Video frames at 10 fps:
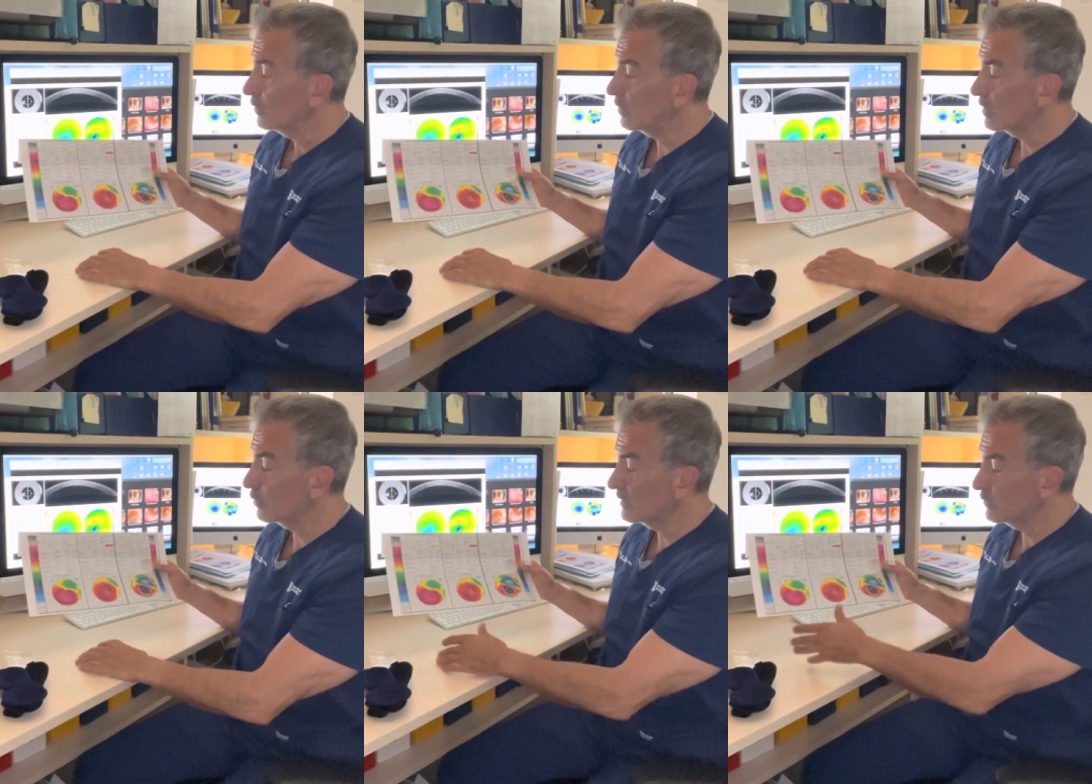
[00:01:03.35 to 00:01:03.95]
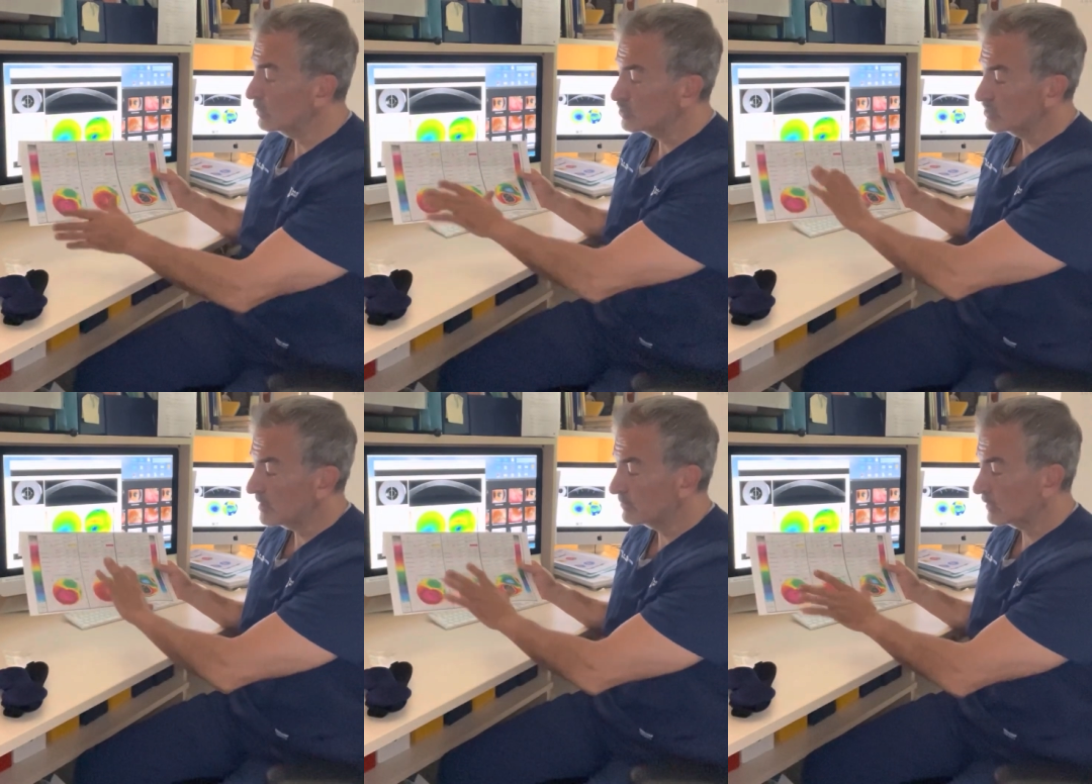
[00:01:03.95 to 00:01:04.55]
where we
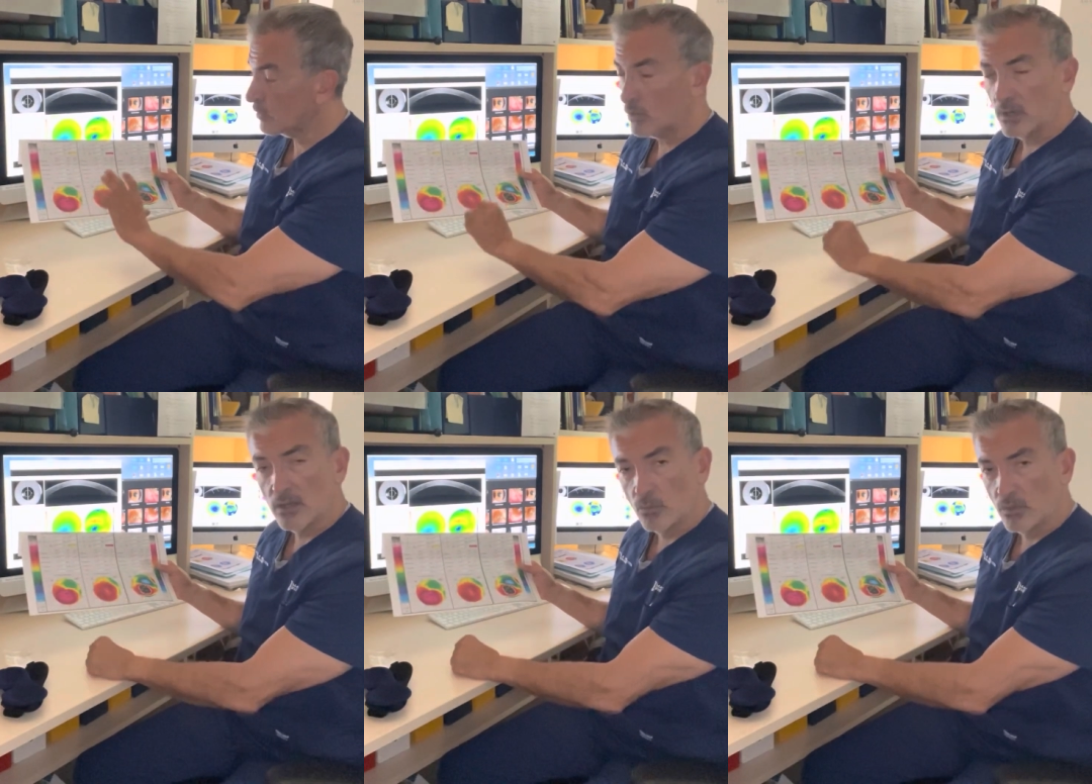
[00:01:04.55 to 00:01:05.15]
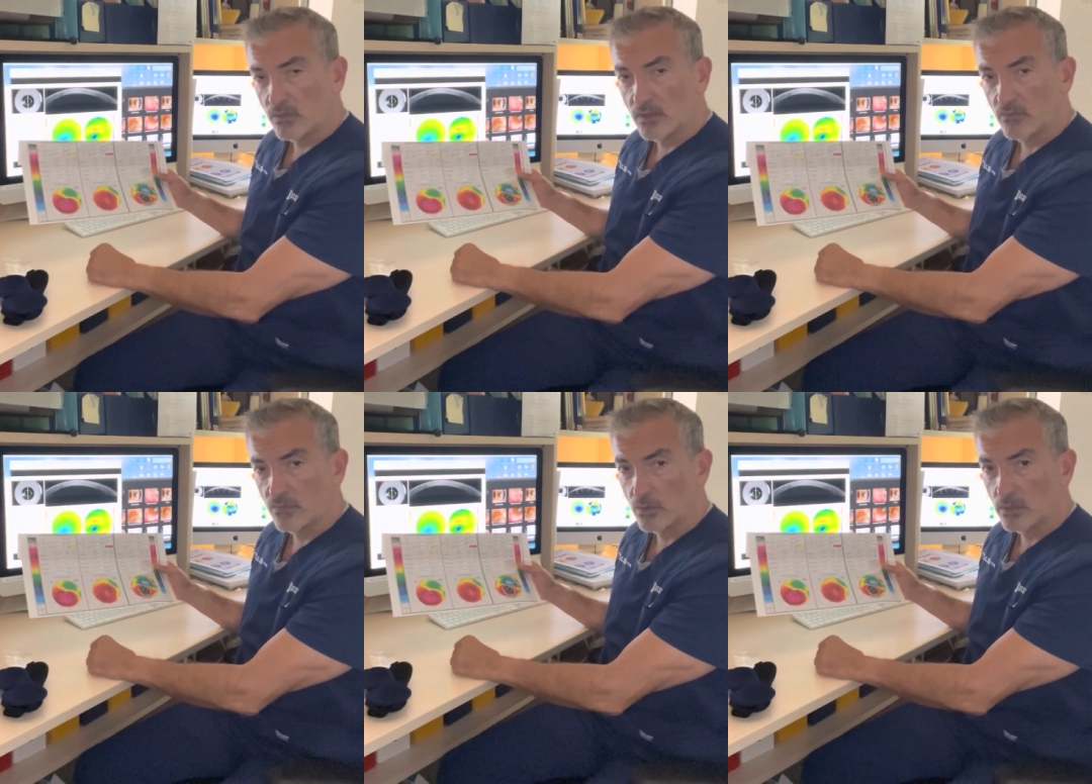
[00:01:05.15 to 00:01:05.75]
reshape the cornea with a
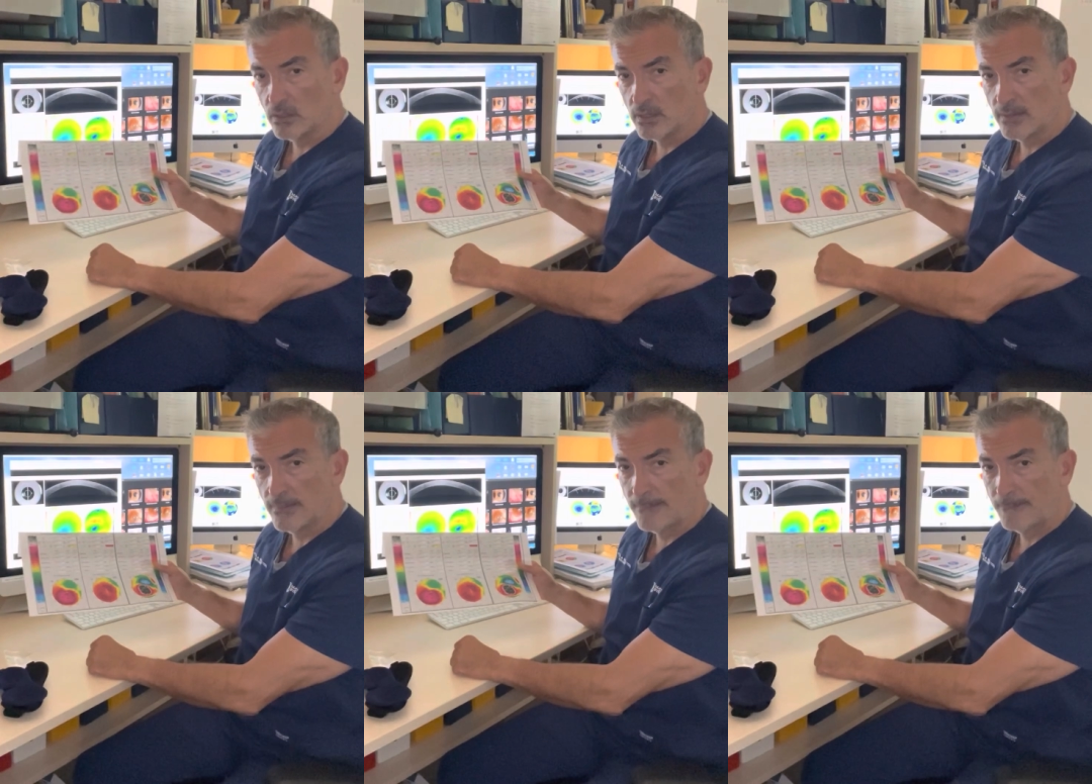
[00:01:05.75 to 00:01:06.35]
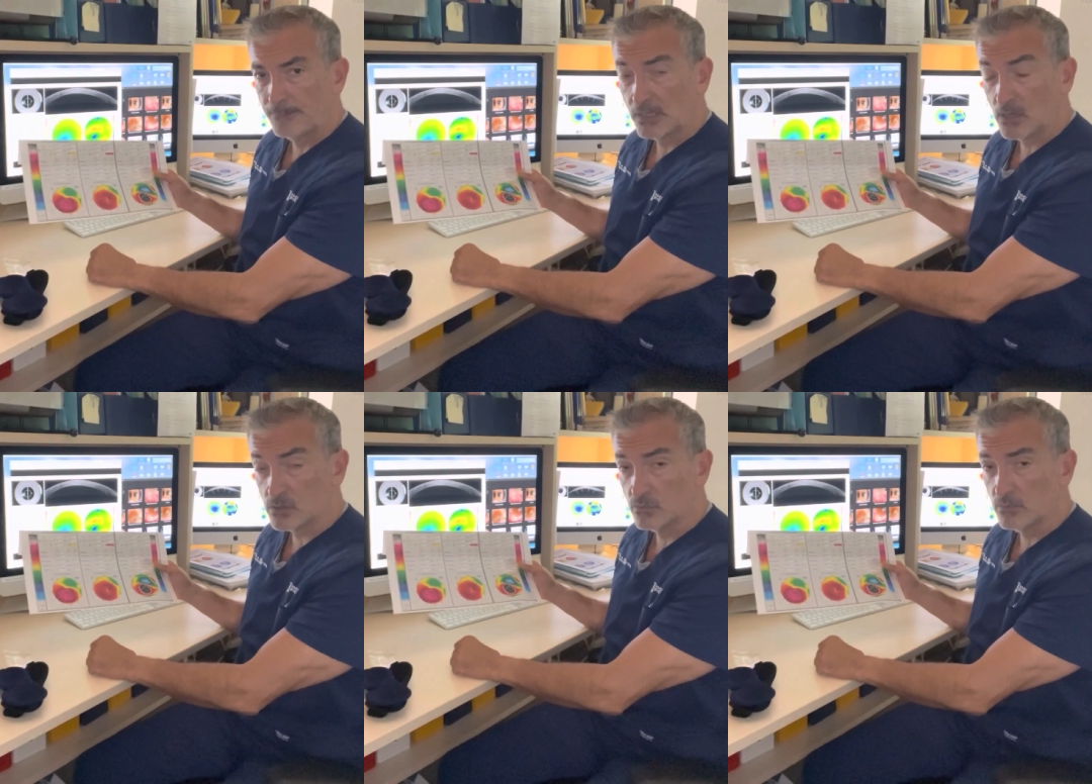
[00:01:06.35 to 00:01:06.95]
very um,
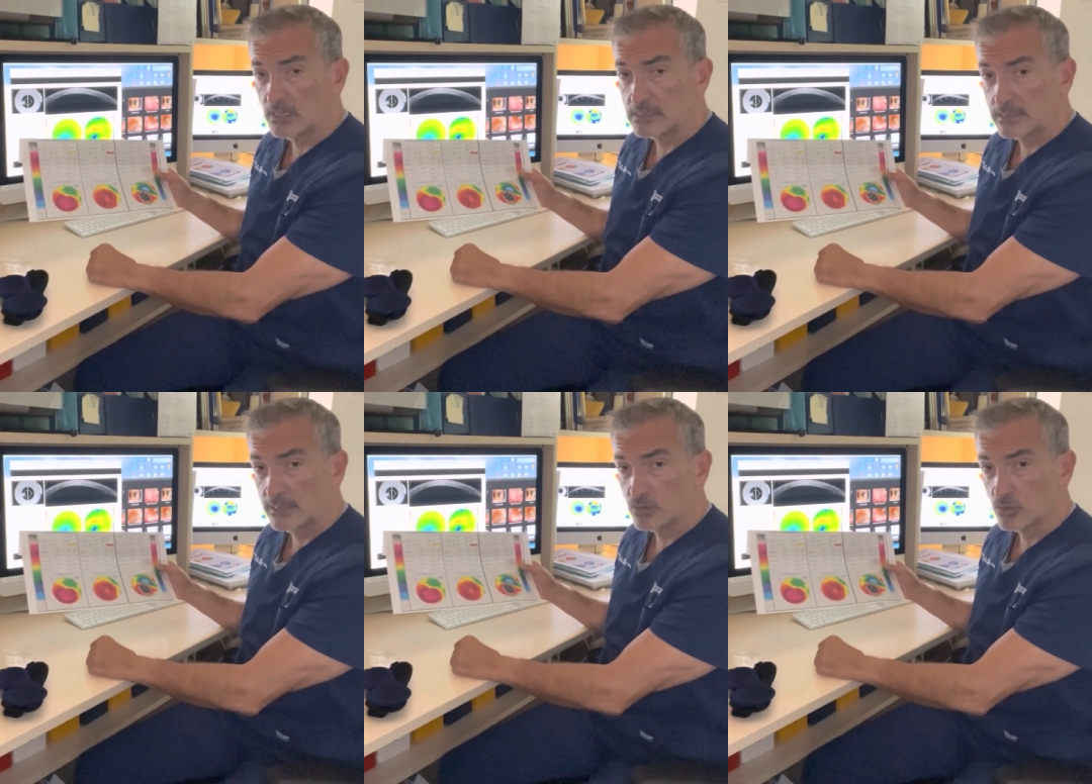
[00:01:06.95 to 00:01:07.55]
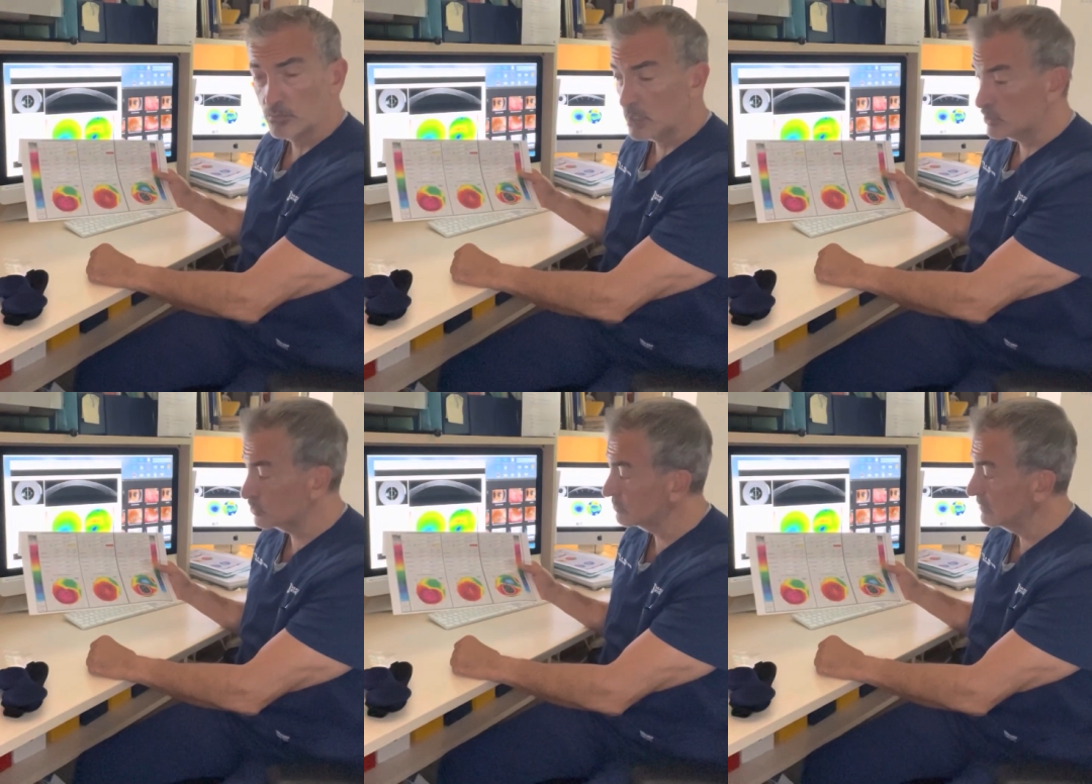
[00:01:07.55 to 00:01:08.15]
customized laser
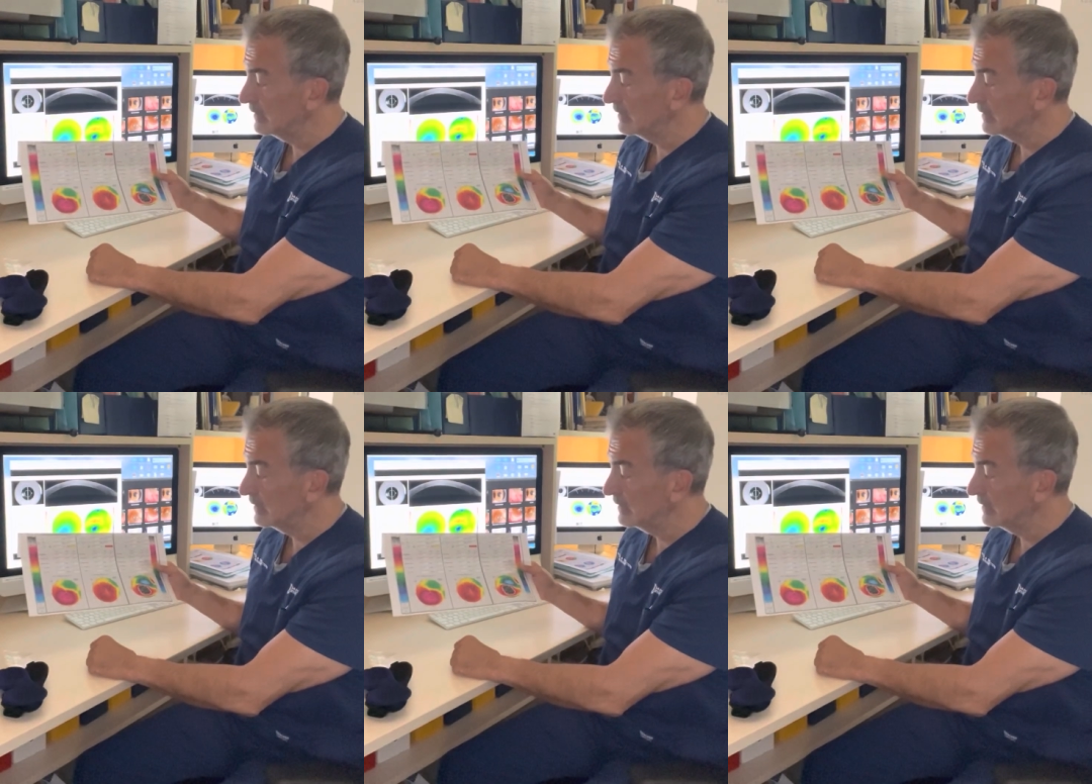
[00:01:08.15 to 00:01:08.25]
ablation